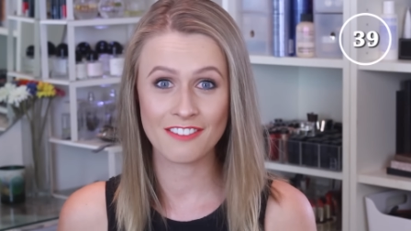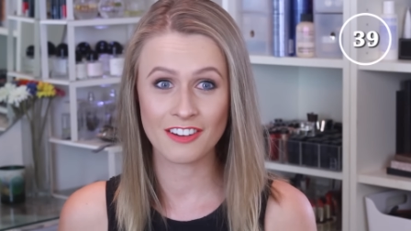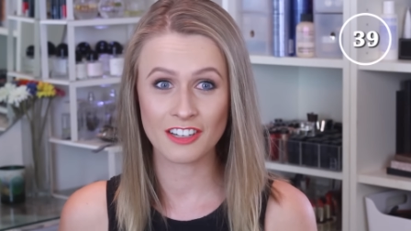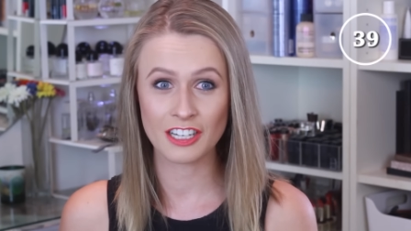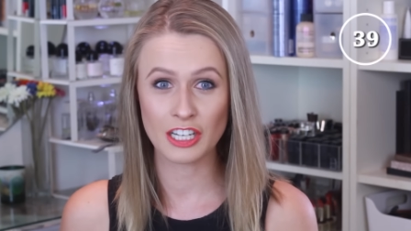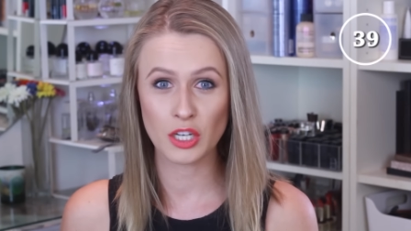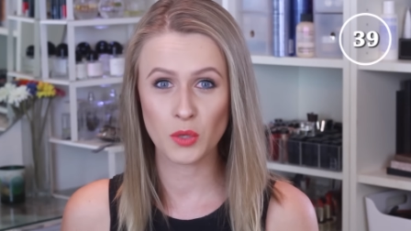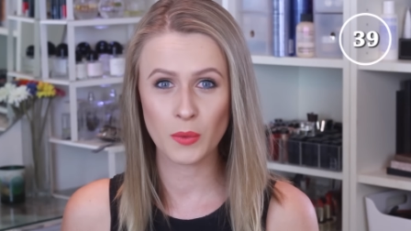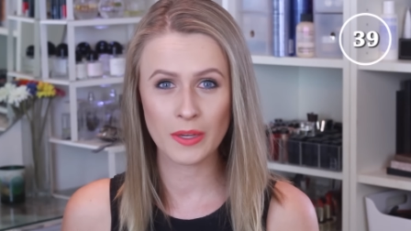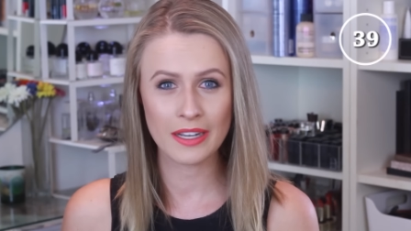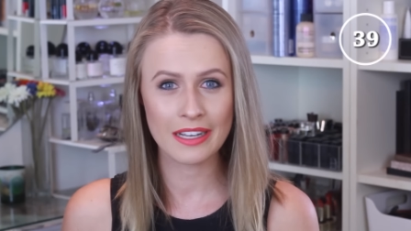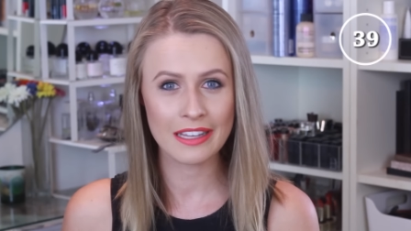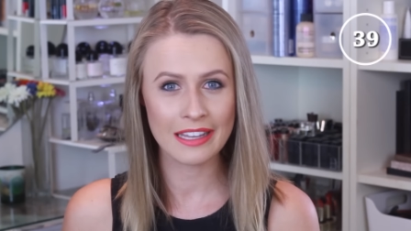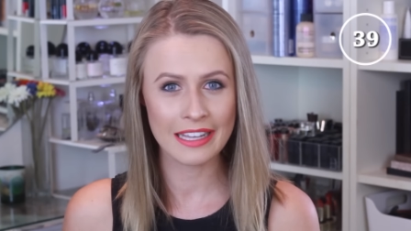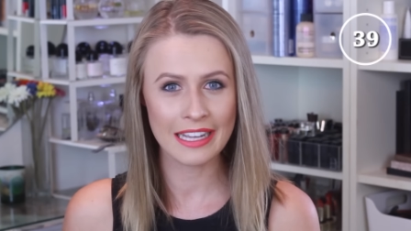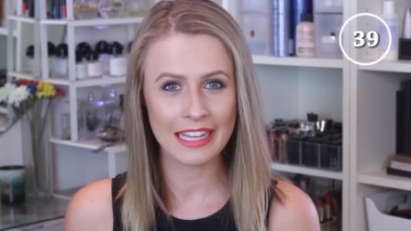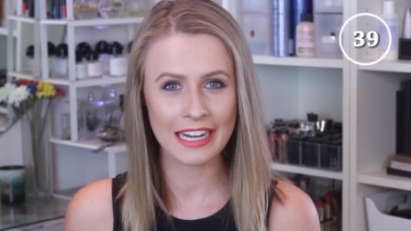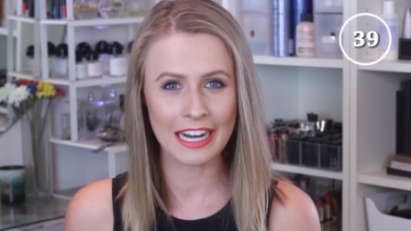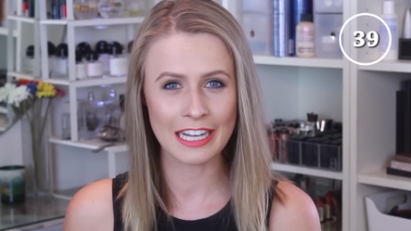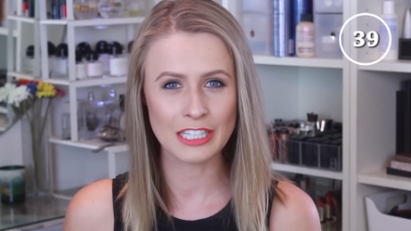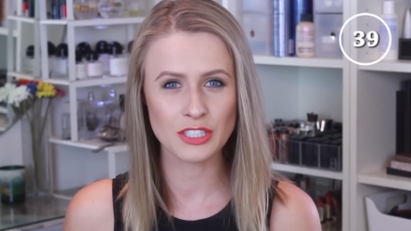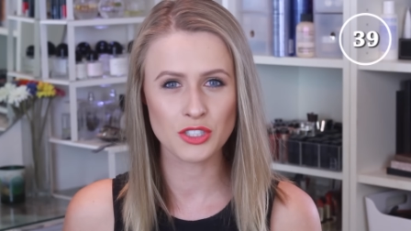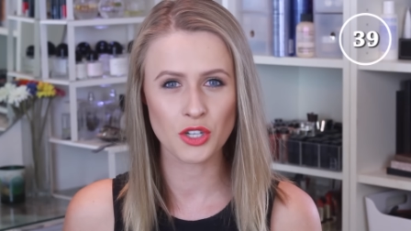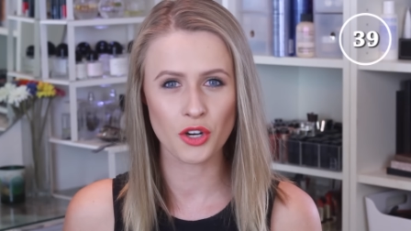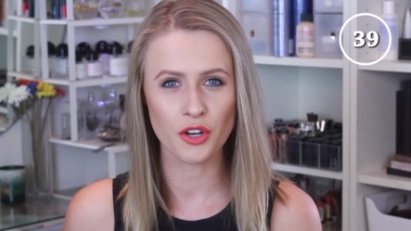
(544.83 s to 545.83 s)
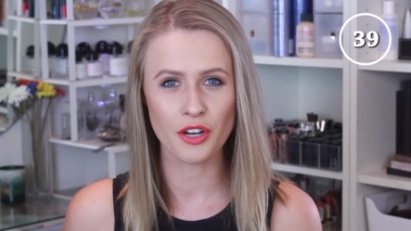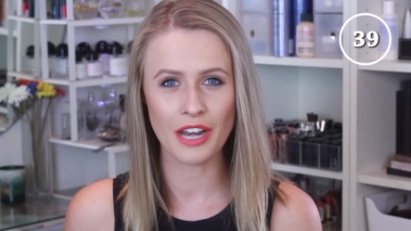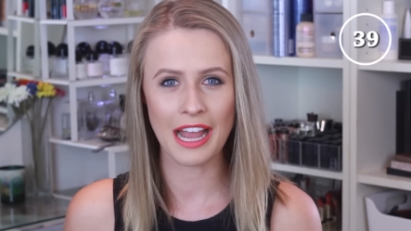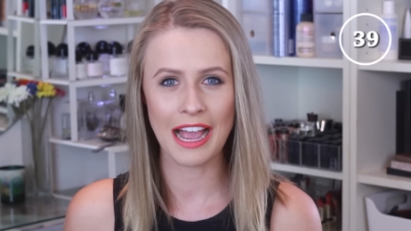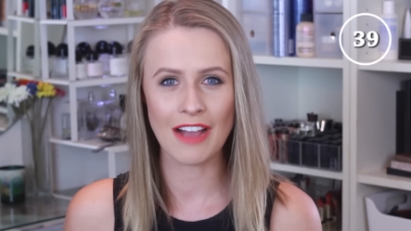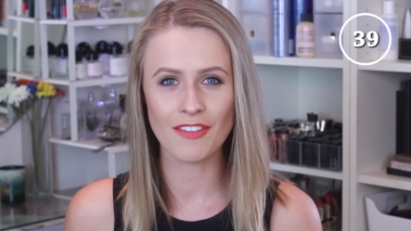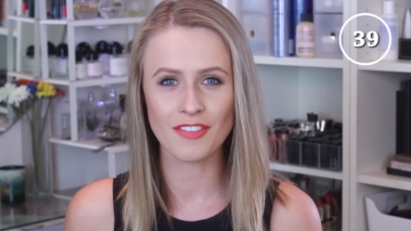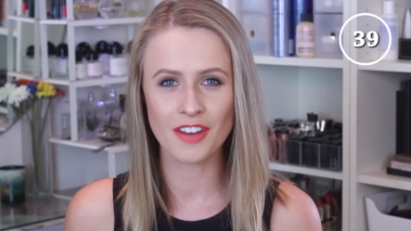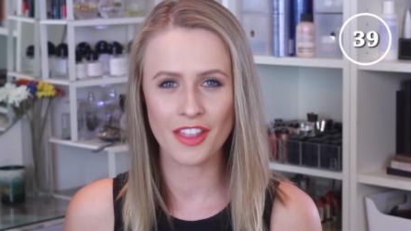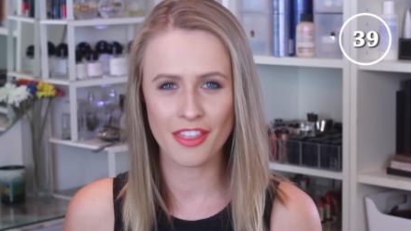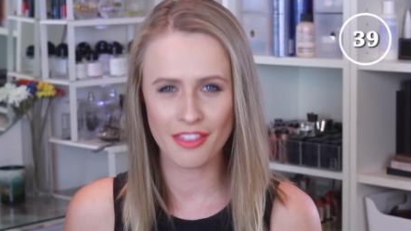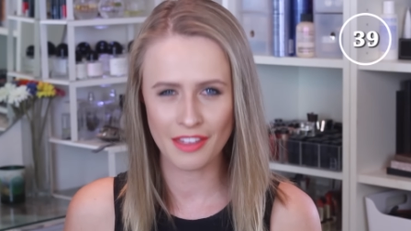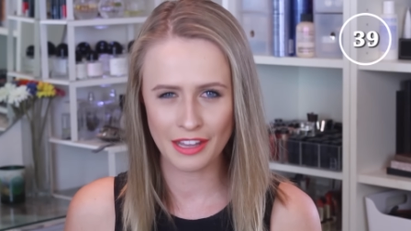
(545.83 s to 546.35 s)
very quickly and I don't
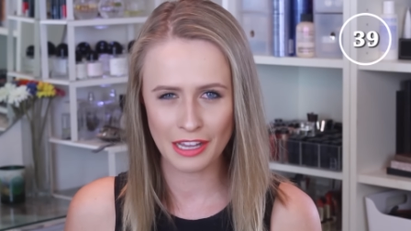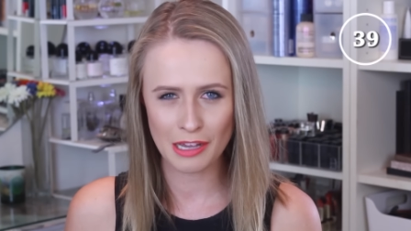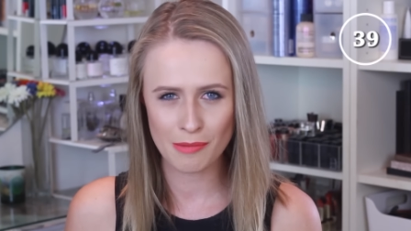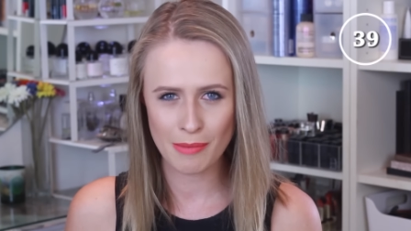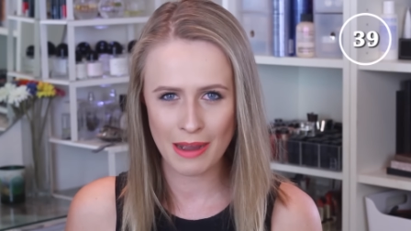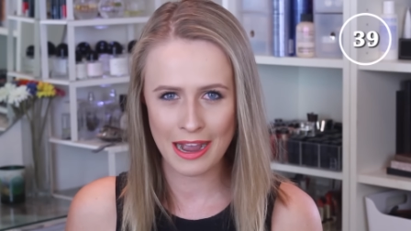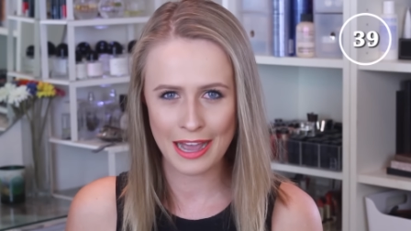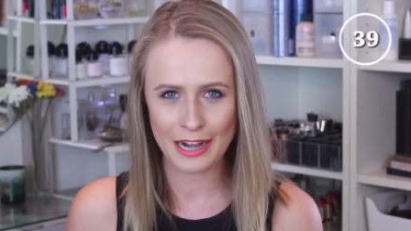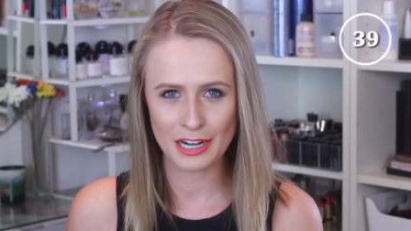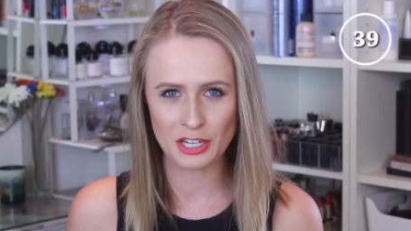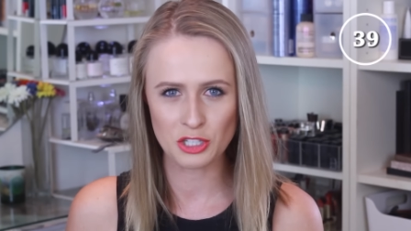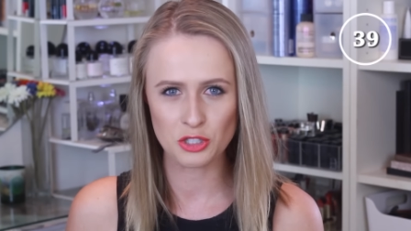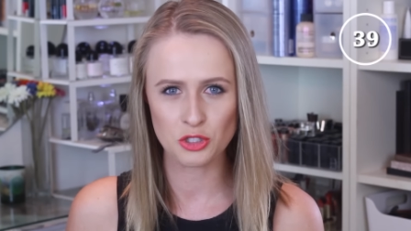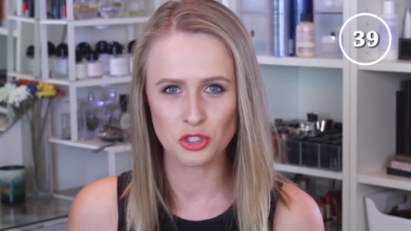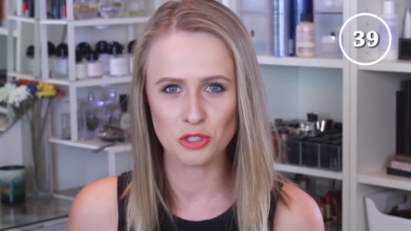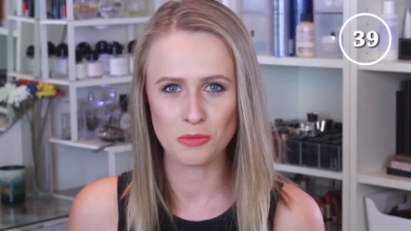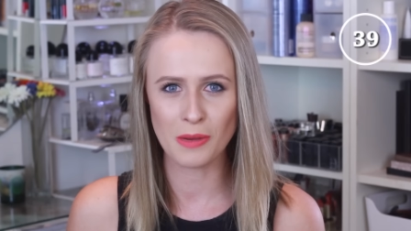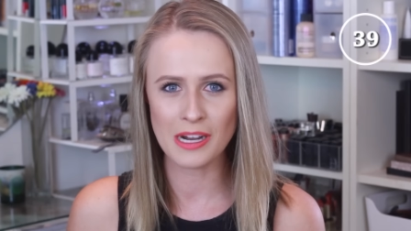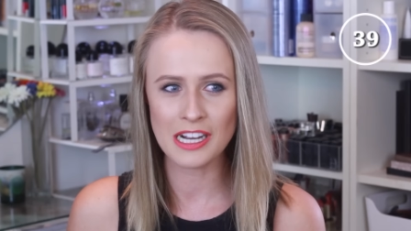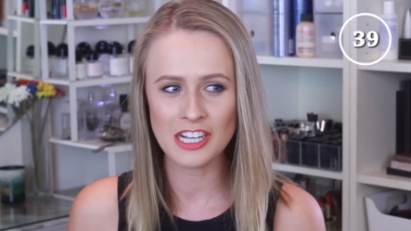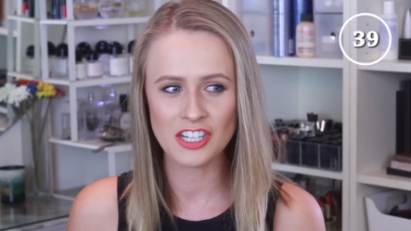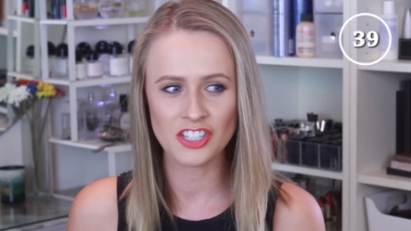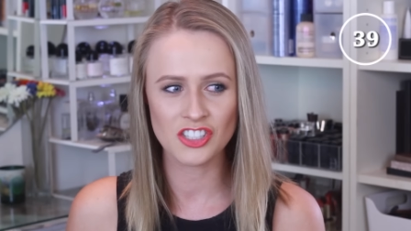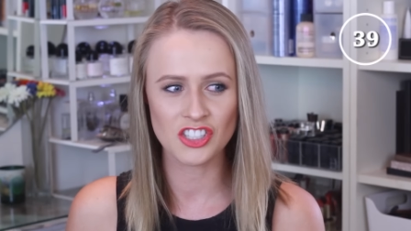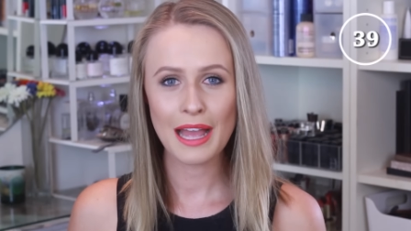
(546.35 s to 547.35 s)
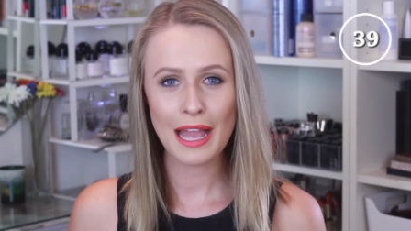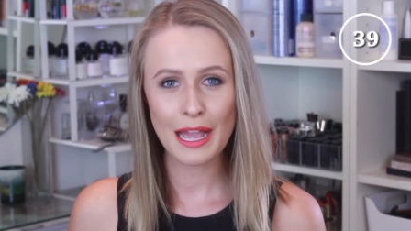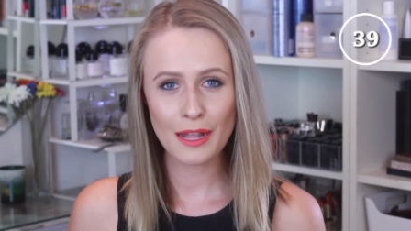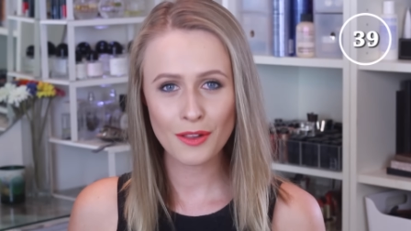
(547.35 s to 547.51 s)
have to think about it too much.